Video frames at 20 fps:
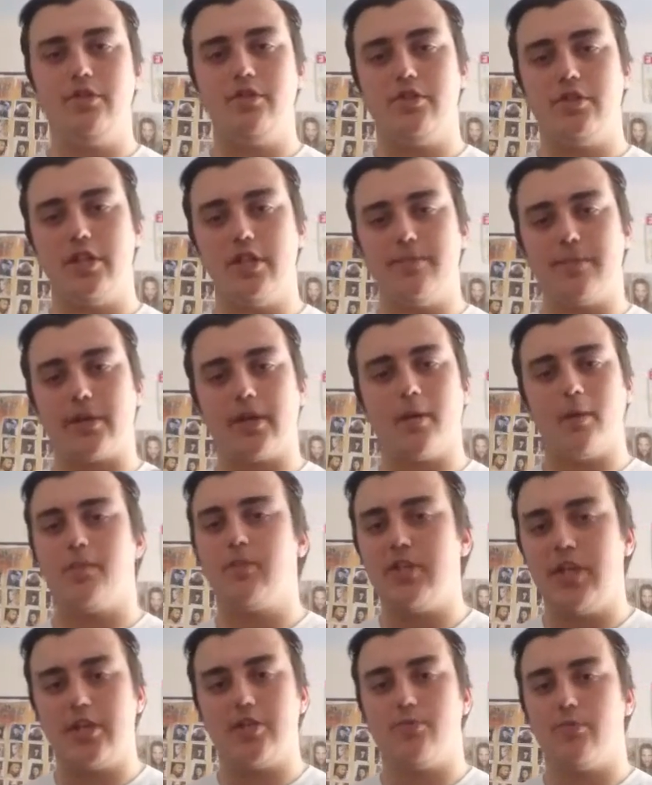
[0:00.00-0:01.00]
she's become
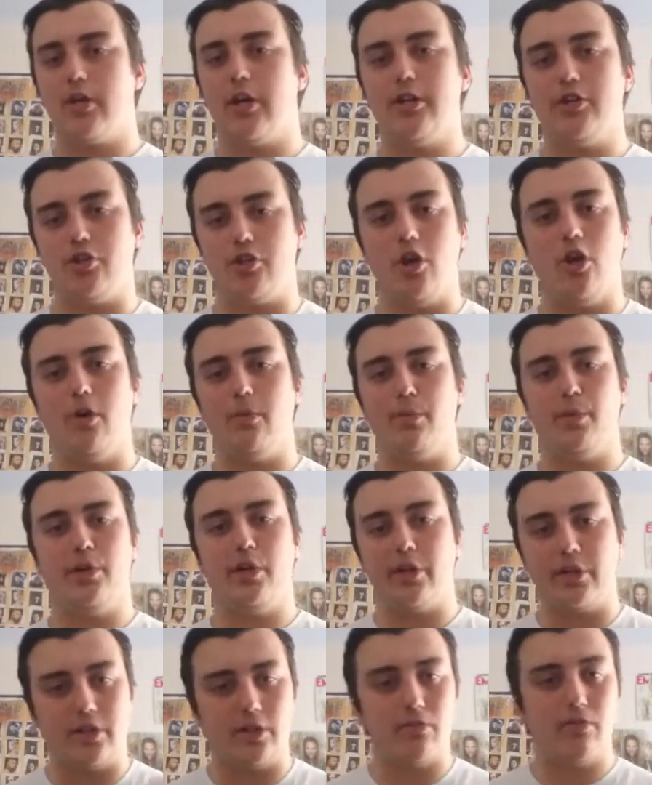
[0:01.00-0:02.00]
obsessed with her job and
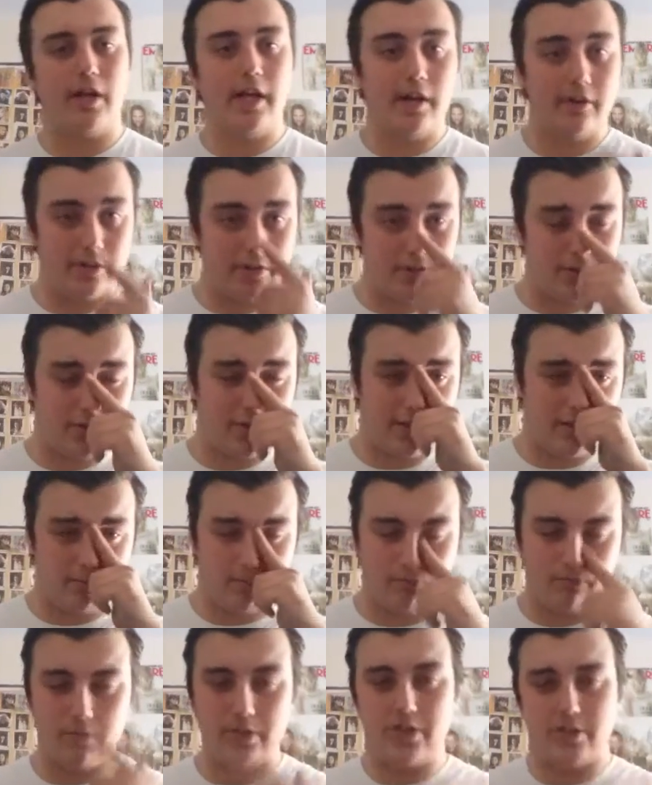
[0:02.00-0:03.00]
her career and trying to
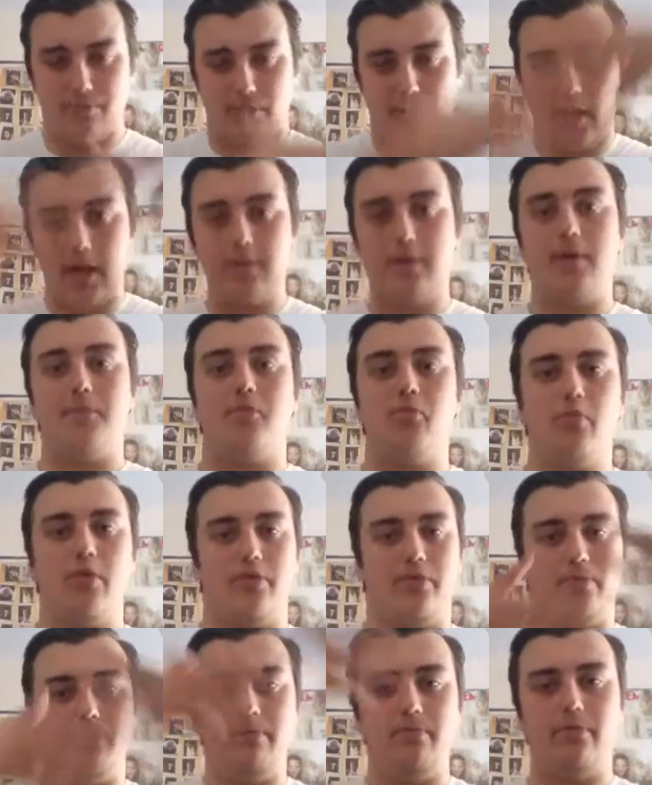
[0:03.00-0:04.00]
inspire people with
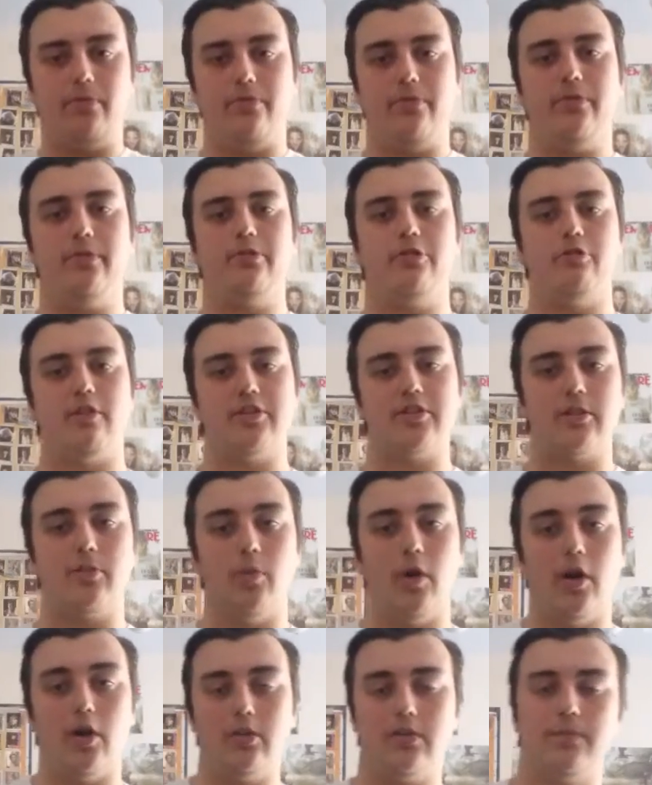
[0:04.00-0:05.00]
Jurassic
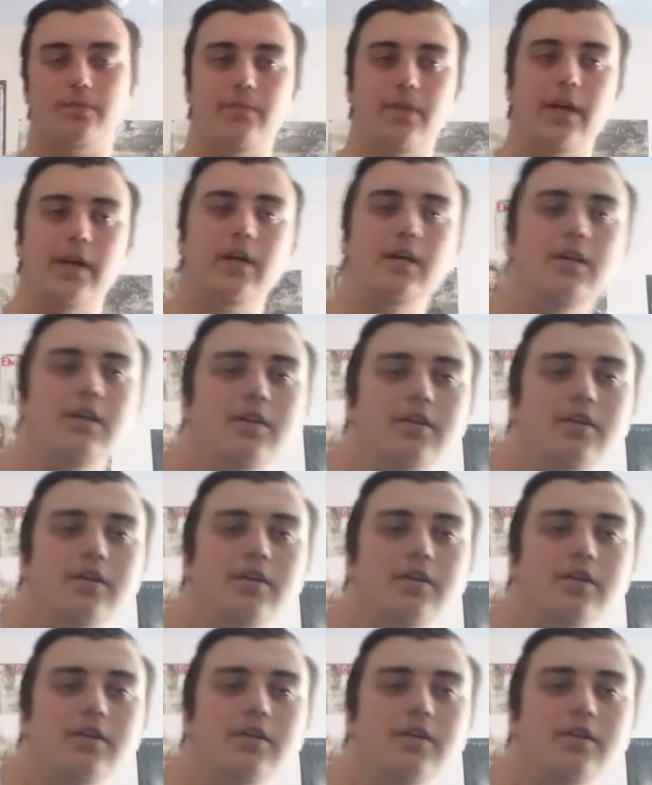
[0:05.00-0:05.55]
World that